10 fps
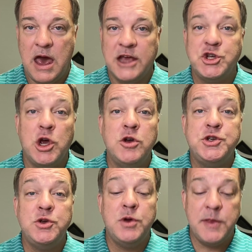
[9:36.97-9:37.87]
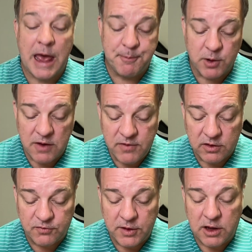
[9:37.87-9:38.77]
I showed you in that
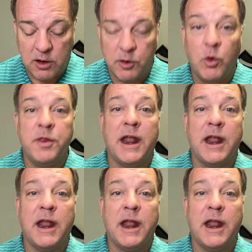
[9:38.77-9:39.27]
previous video, the one